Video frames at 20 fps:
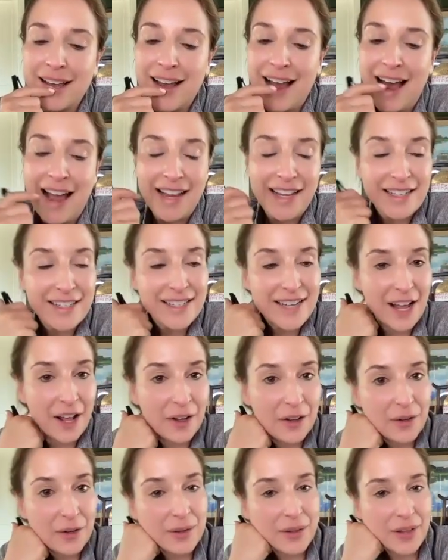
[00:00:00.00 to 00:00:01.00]
I can tell
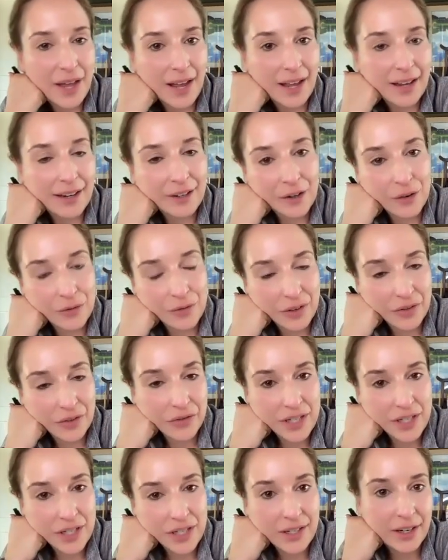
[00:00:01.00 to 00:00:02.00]
you that, you know,
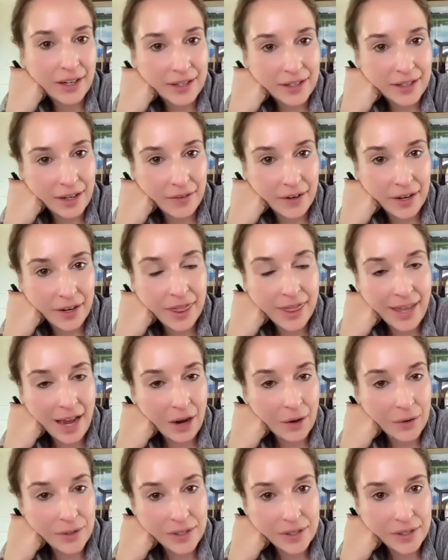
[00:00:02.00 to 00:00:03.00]
15 years, I've done
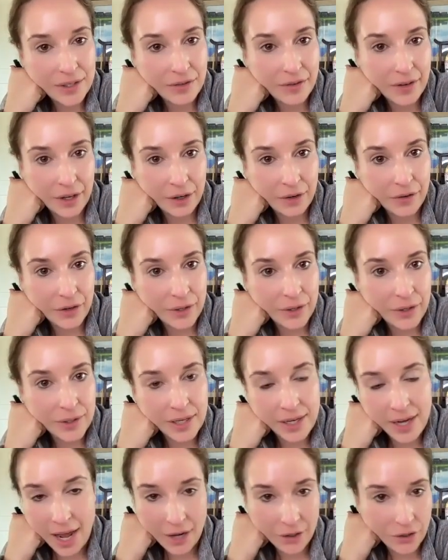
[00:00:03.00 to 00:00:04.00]
thousands of interviews,
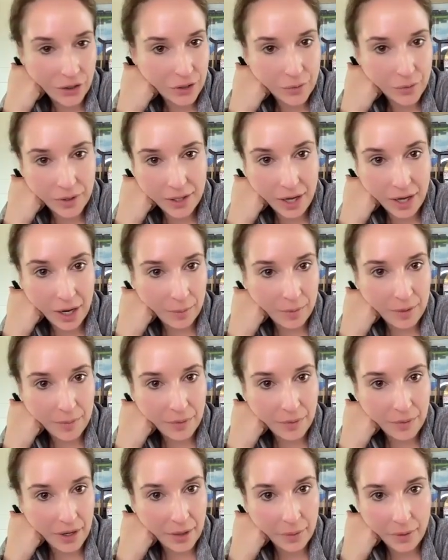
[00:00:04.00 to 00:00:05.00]
and not just with young
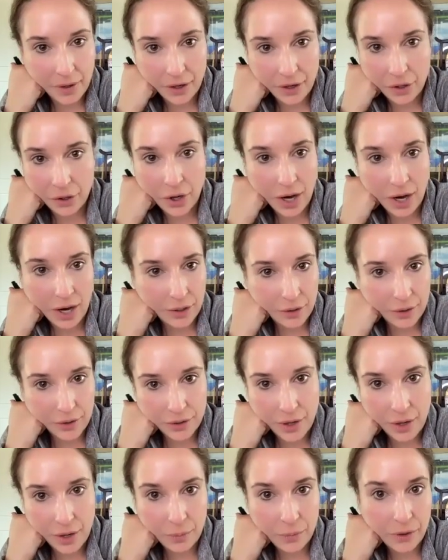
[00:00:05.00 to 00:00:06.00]
people. I work across, you know,
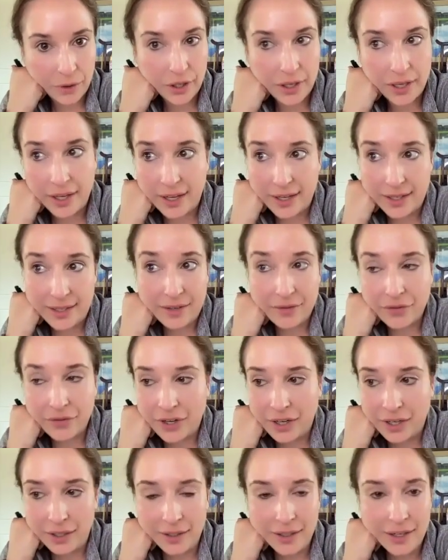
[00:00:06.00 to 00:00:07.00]
and looking at
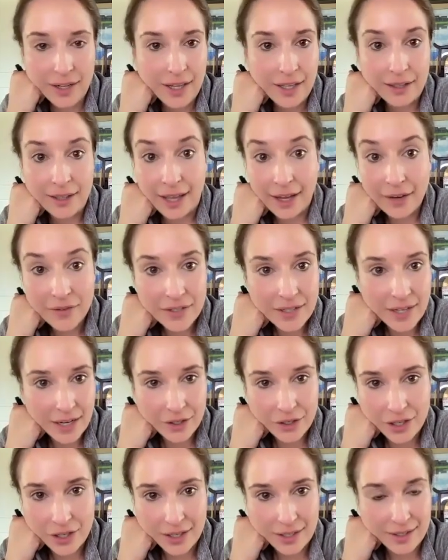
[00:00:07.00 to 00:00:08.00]
different life
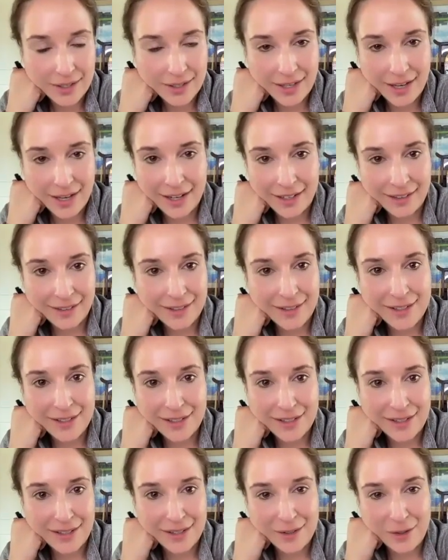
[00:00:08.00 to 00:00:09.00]
stages and
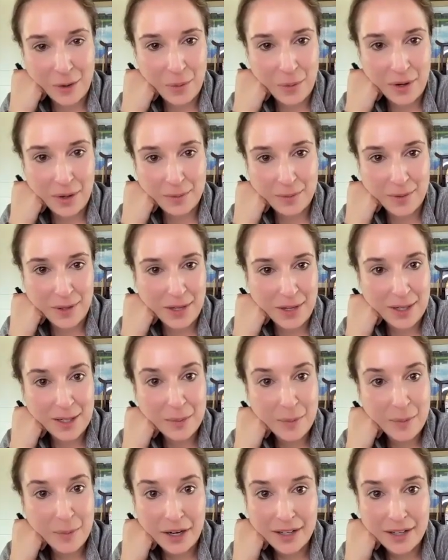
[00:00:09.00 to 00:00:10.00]
what the
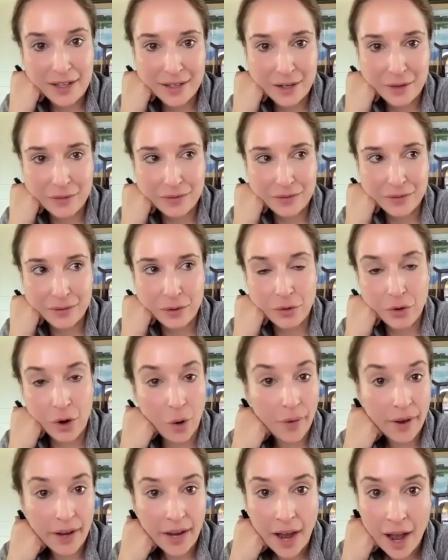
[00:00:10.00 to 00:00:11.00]
experience of
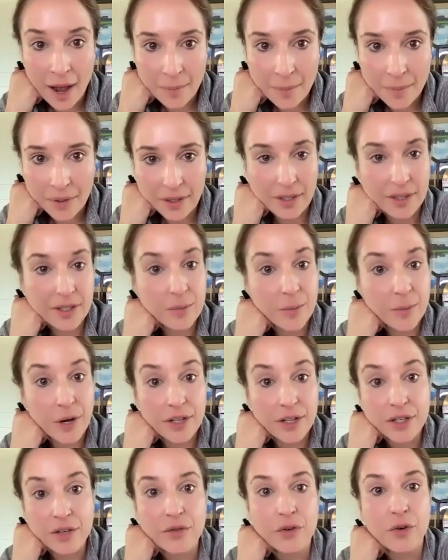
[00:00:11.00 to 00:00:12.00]
growing up and the
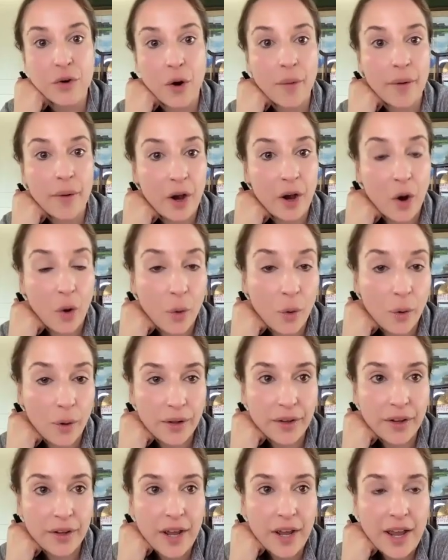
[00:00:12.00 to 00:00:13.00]
experience of growing old.